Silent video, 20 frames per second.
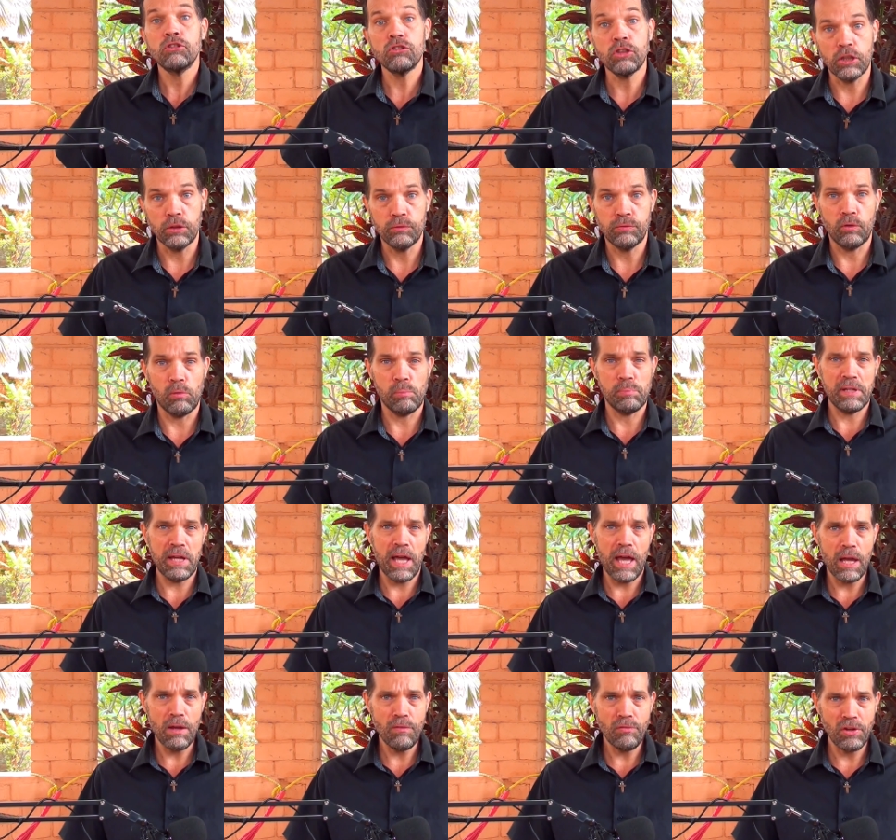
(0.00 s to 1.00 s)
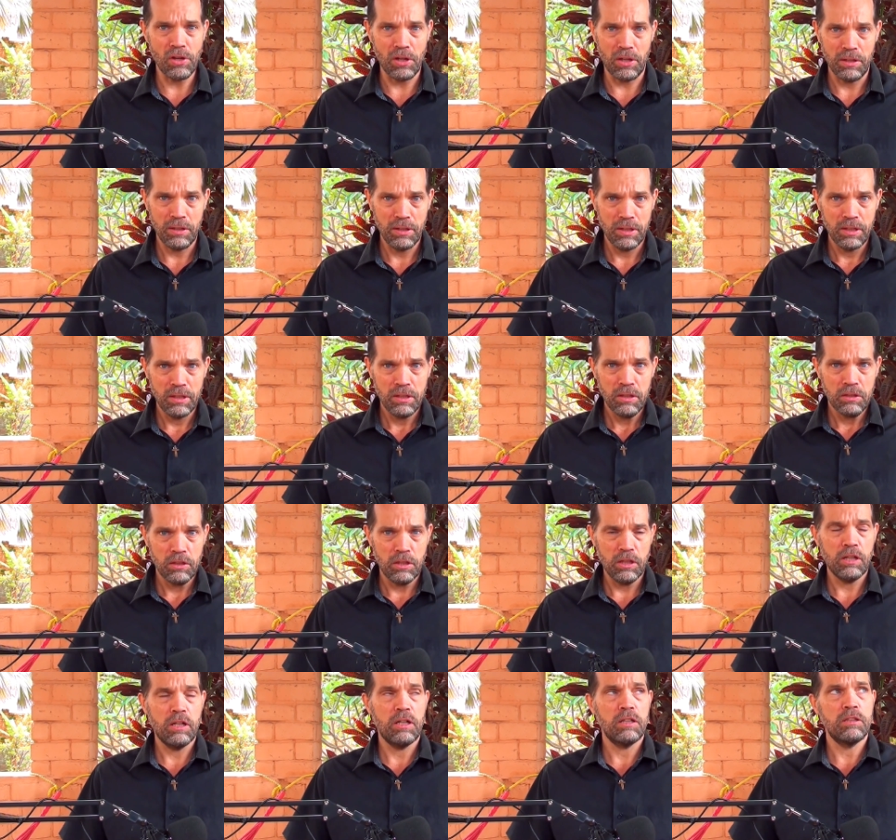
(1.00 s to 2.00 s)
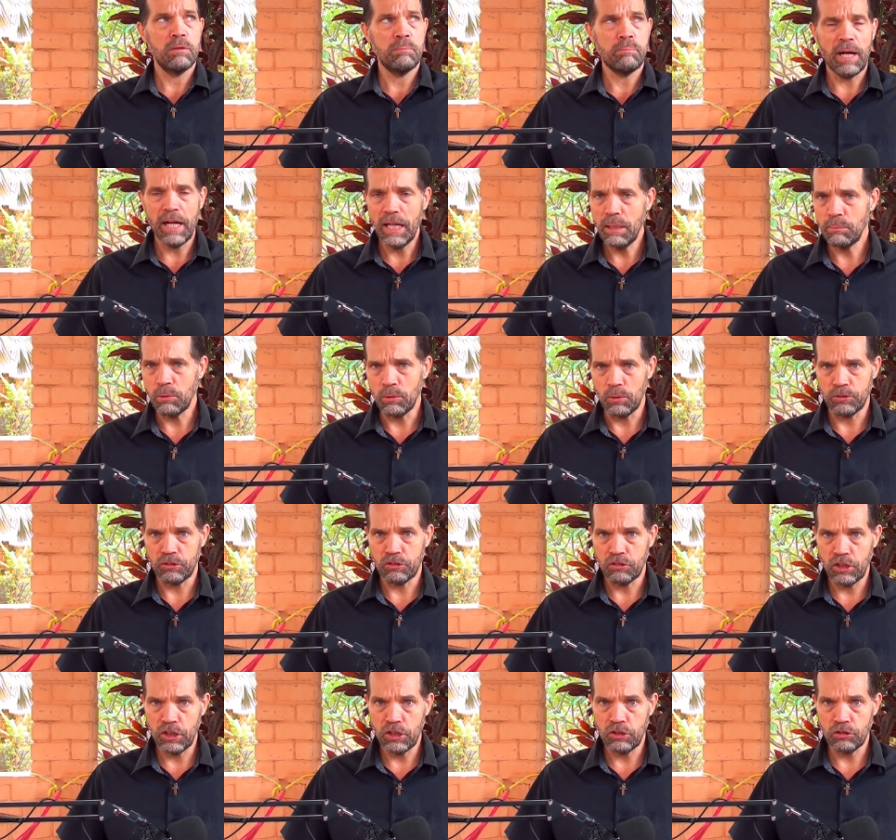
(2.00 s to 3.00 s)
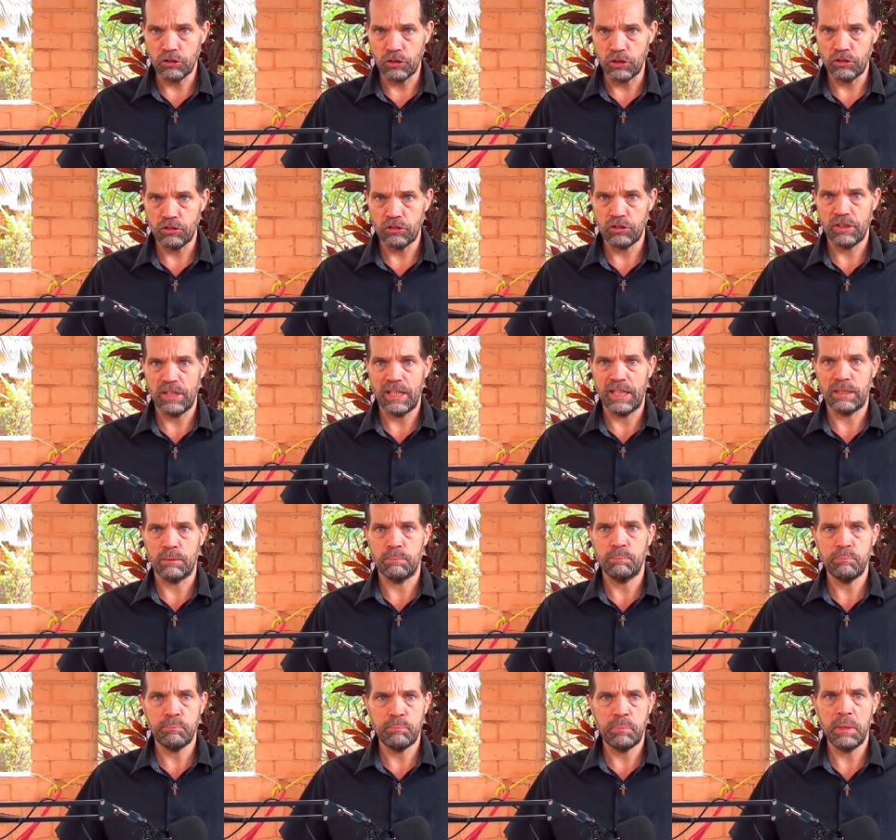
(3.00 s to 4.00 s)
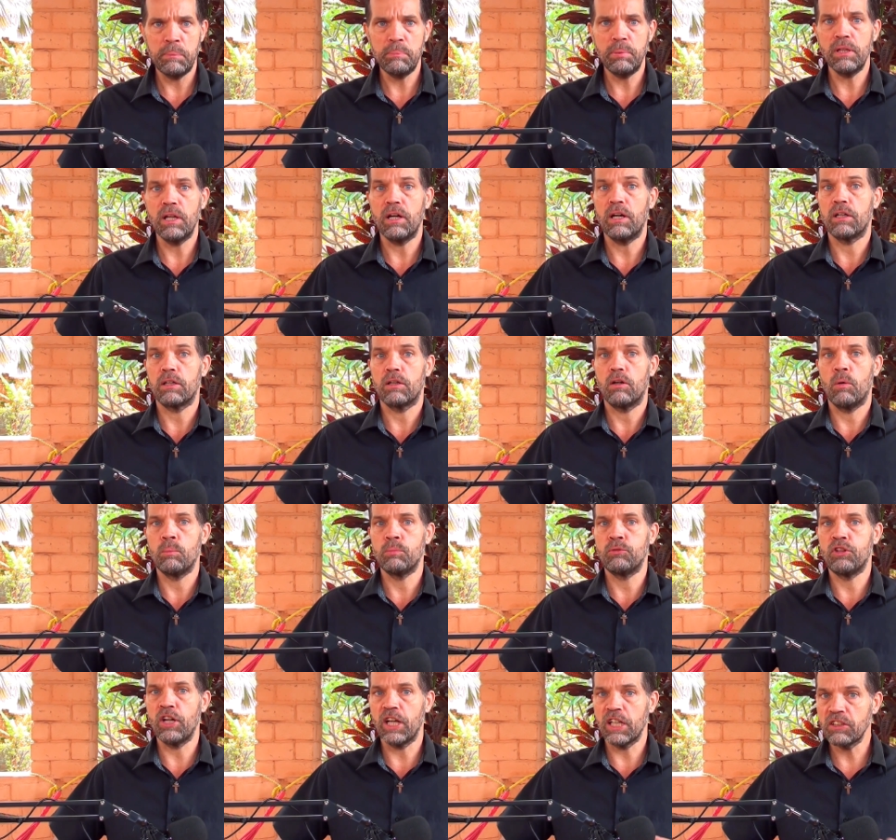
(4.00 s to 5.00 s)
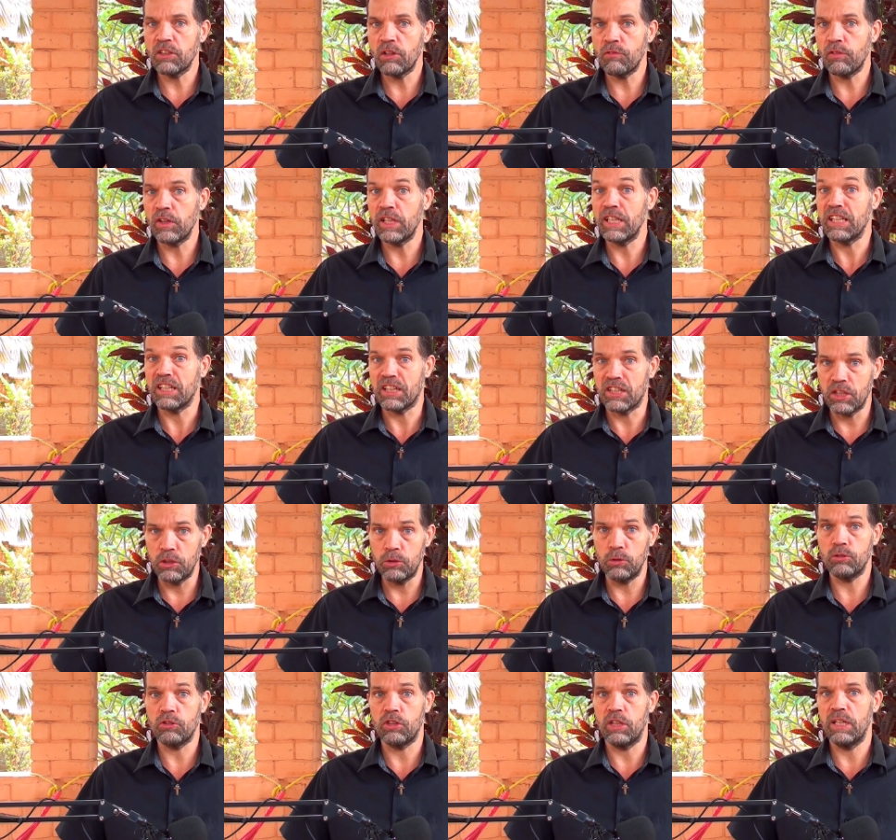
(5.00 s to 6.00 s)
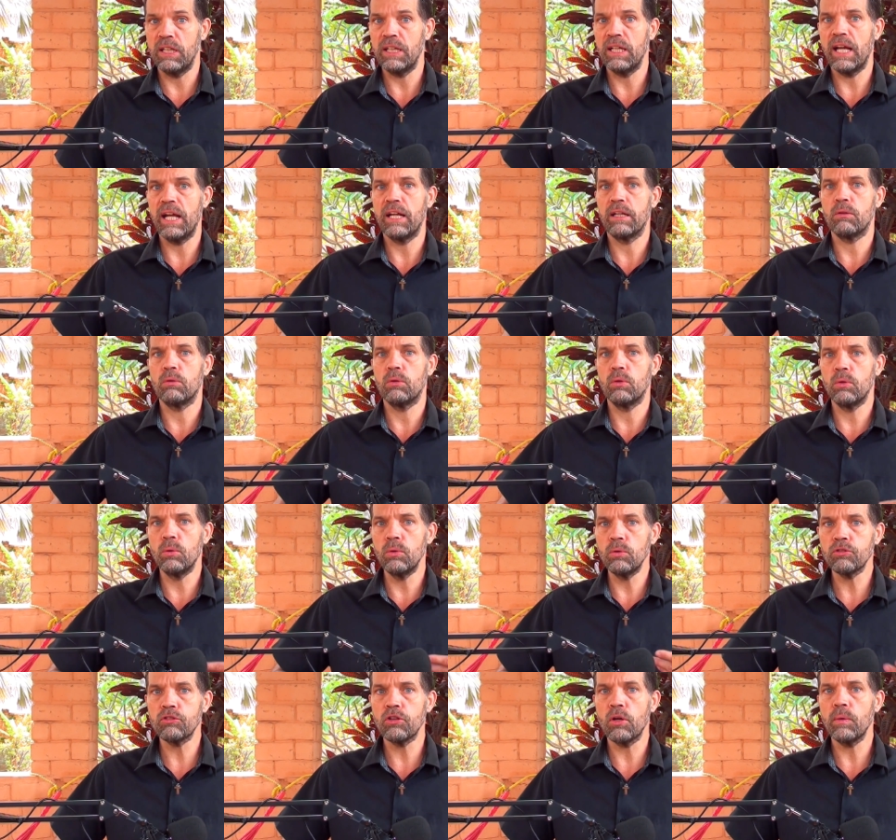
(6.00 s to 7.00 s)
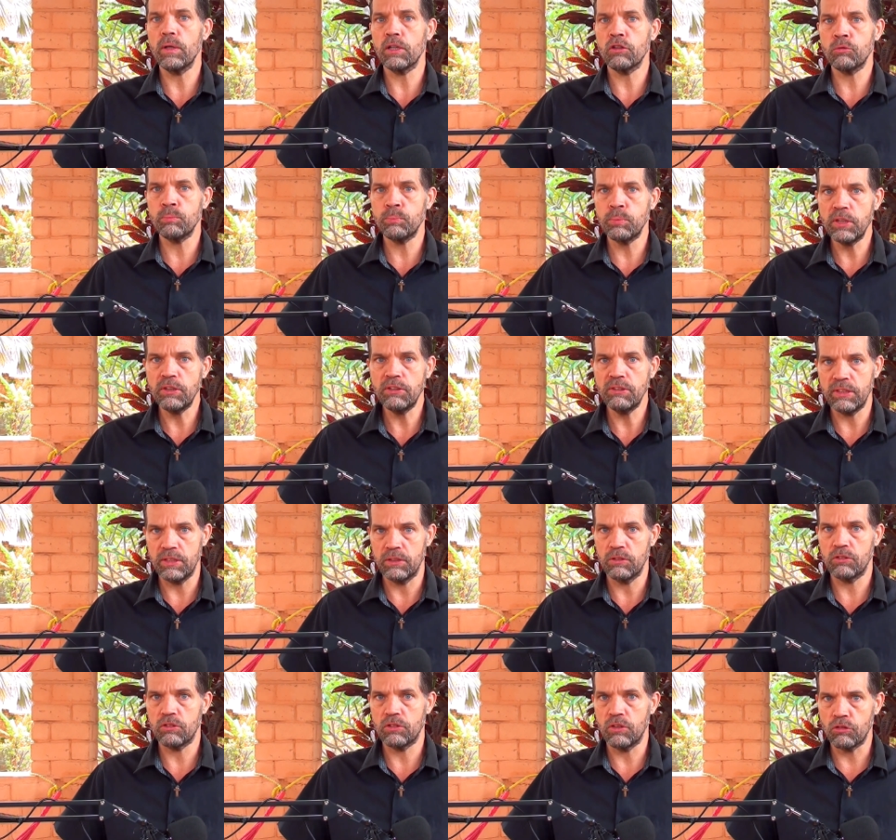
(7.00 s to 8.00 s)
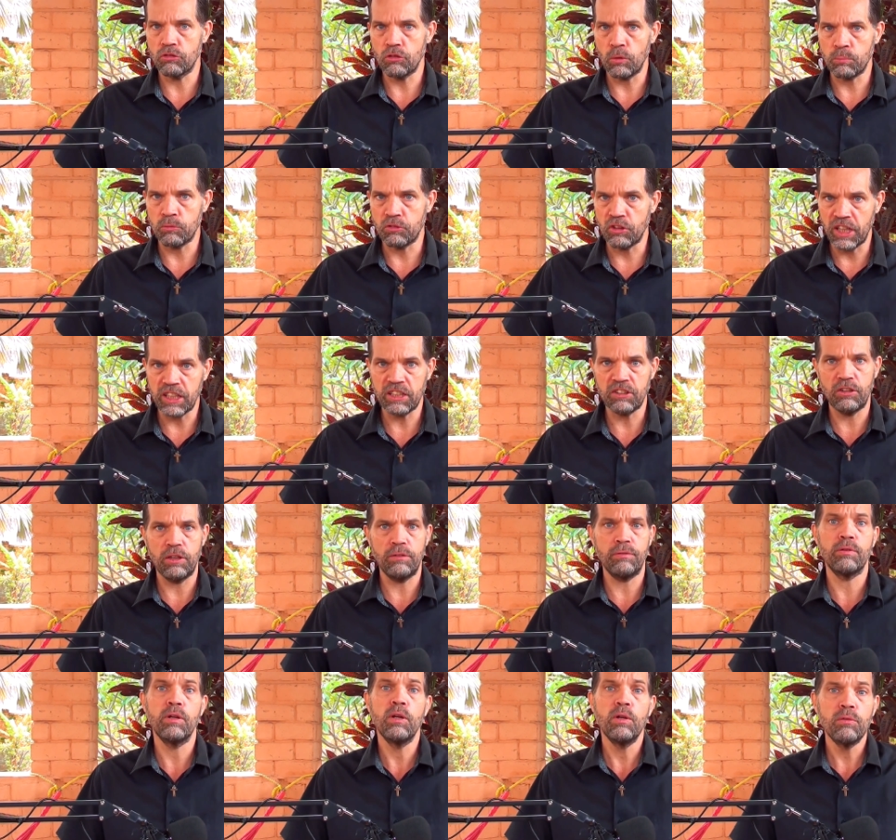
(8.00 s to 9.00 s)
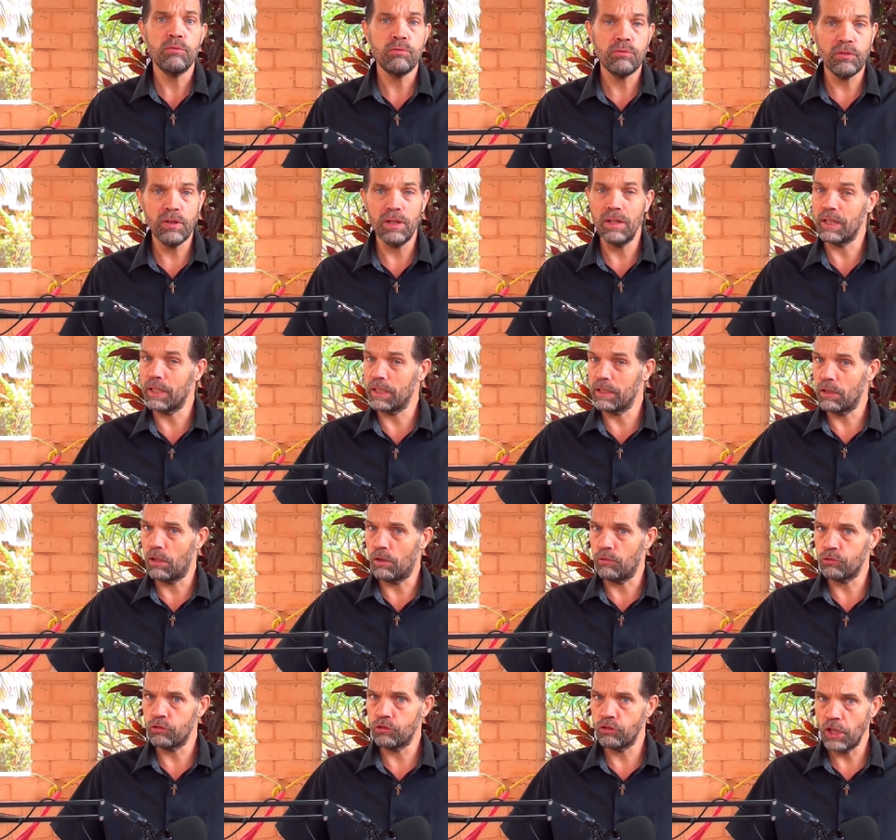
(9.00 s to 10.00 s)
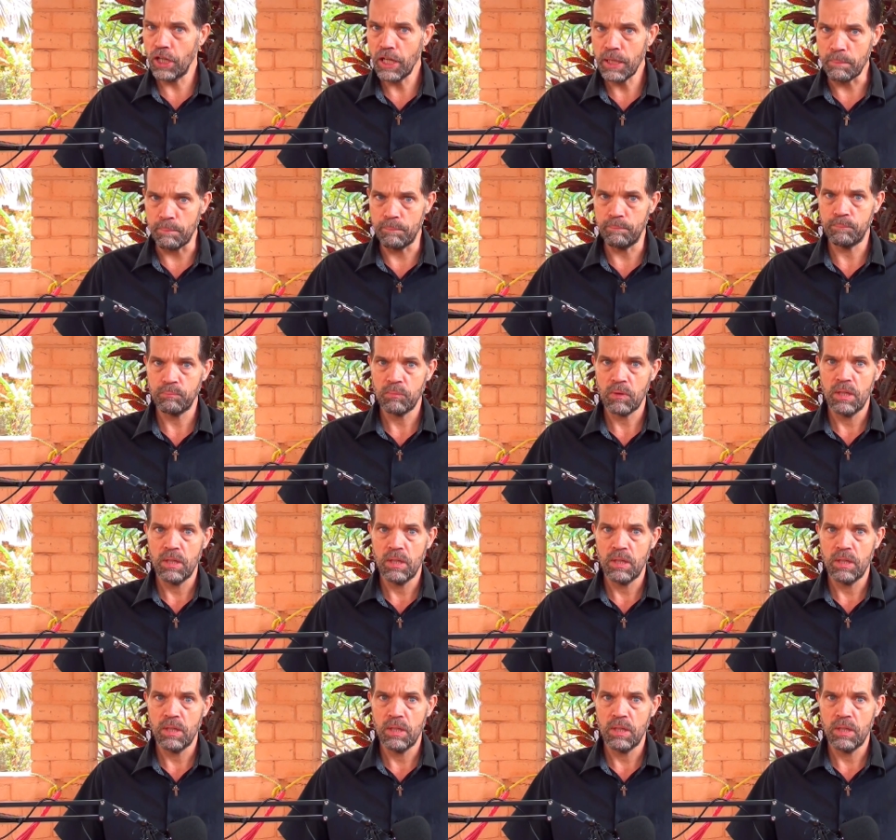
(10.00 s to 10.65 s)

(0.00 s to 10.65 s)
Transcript: sinful behavior. The Bible teaches that people are objectively guilty and also experience the subjective feeling of shame.